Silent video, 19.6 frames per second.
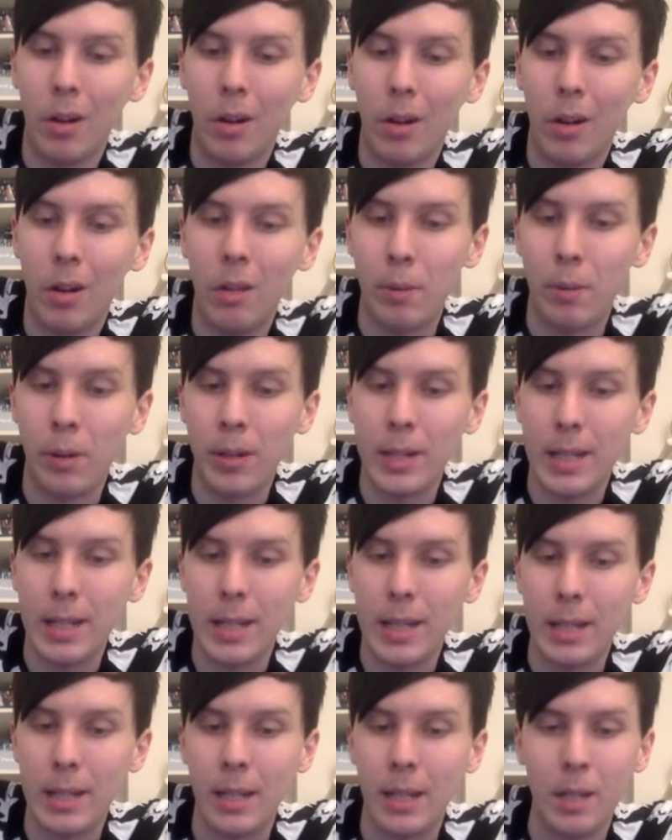My brother
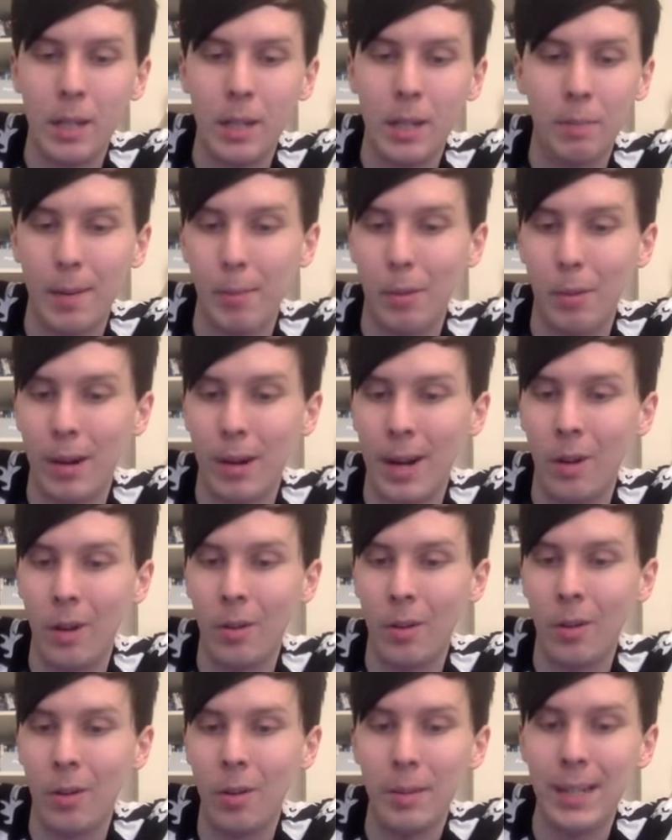sees it as black and
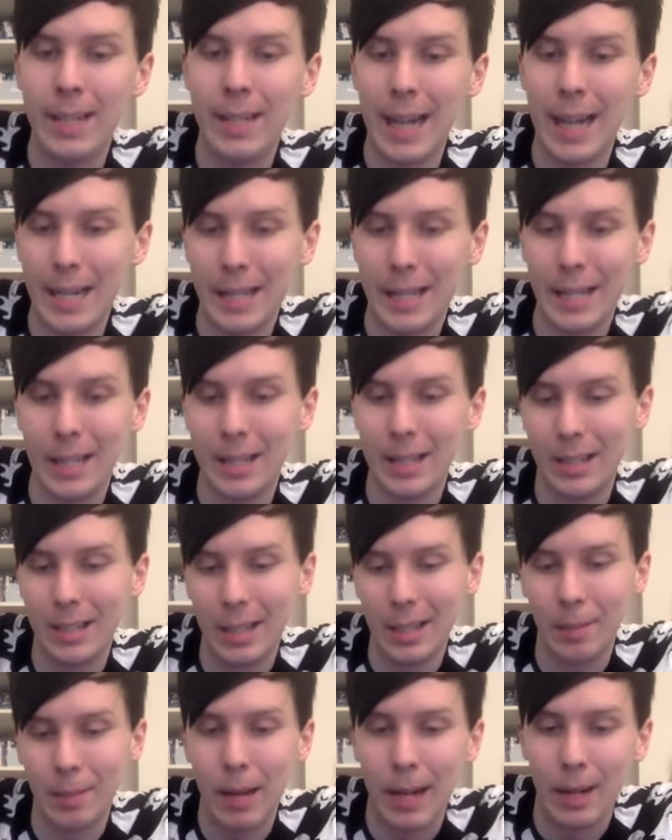brown. My dad sees it
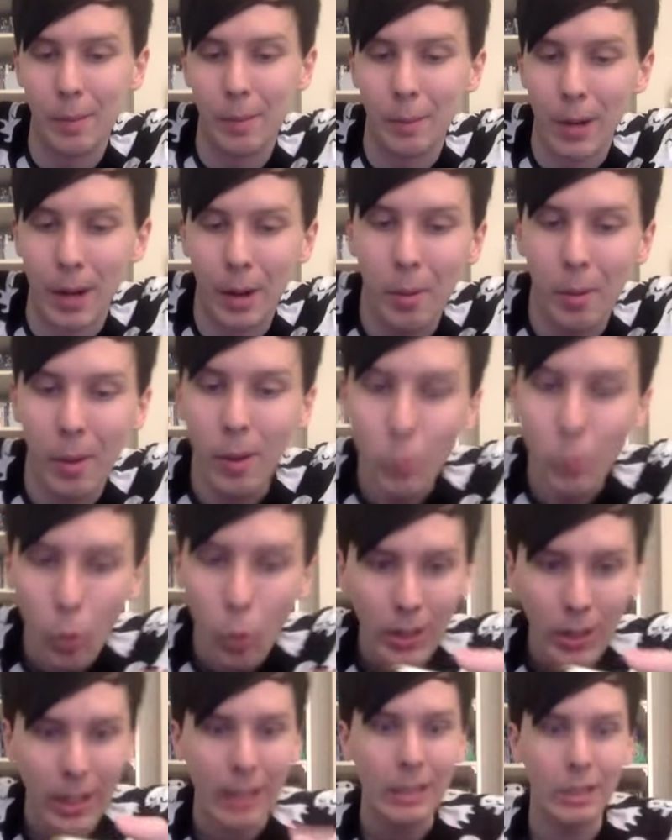as black and brown. Like,
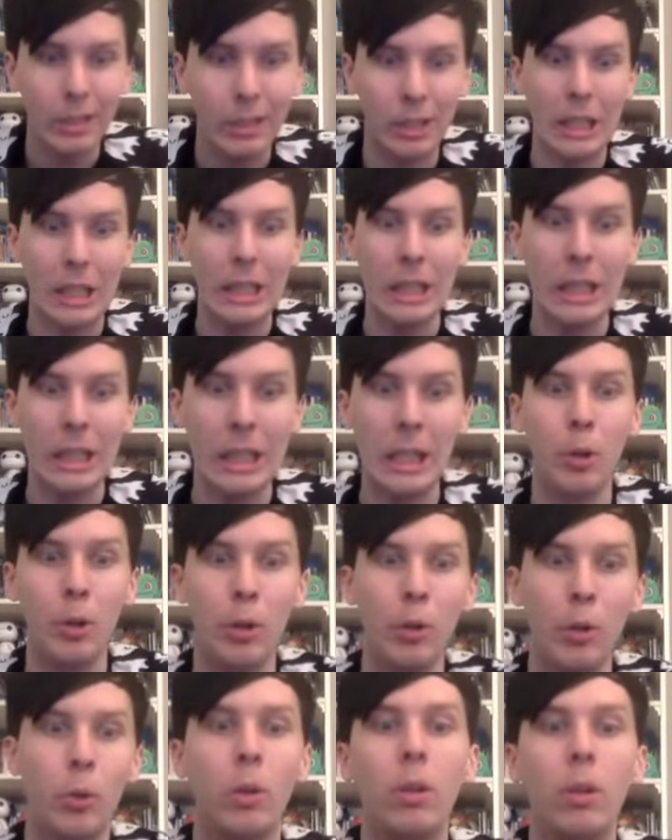what? It's clearly
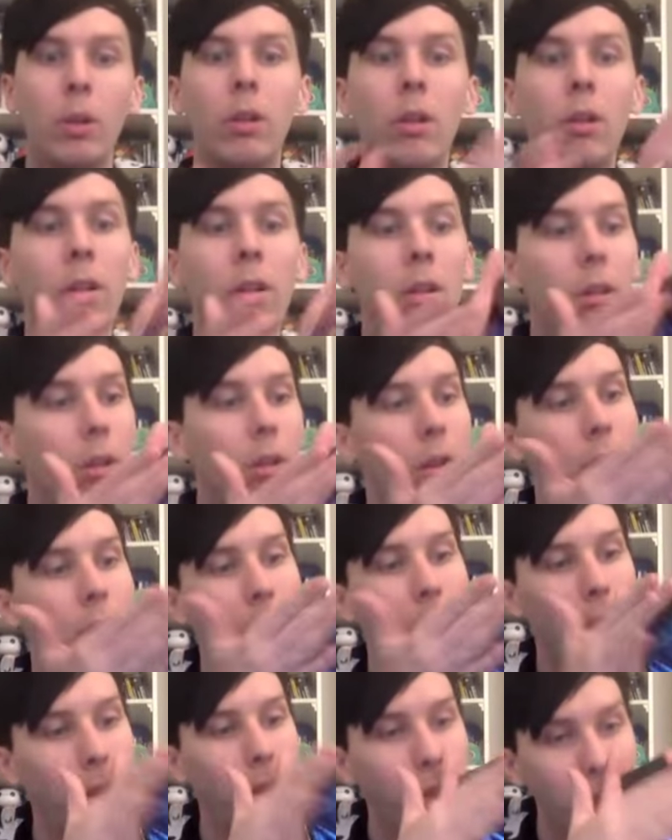blue.
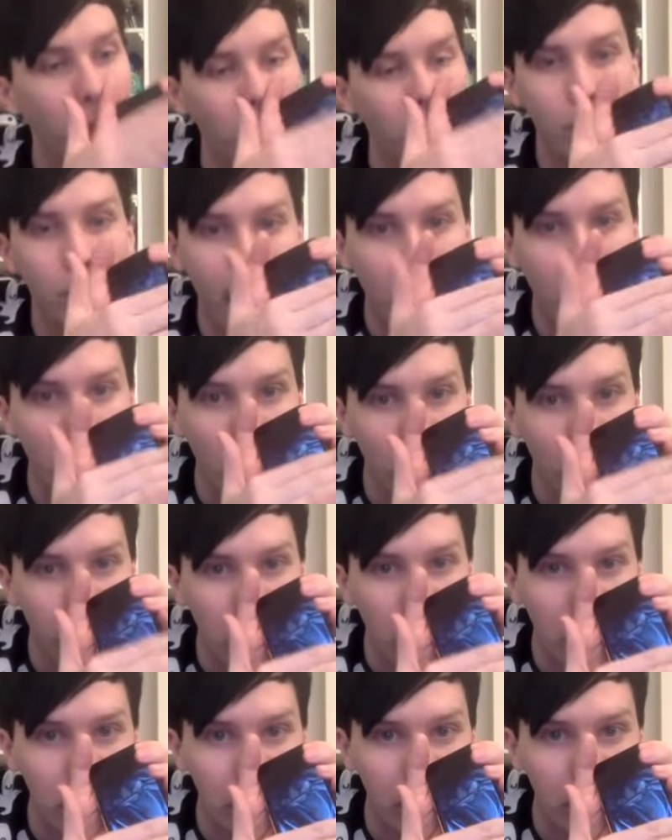I could just match up
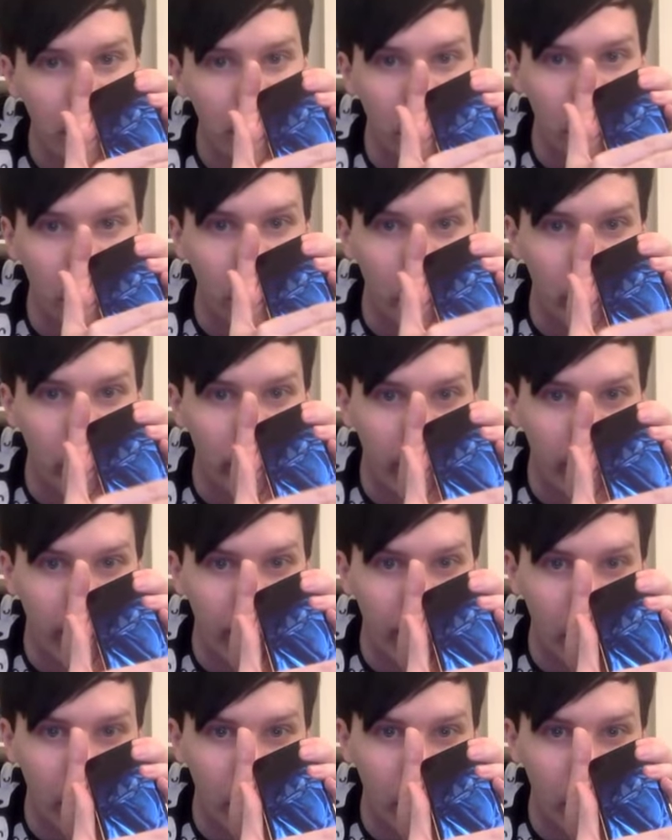something blue with that.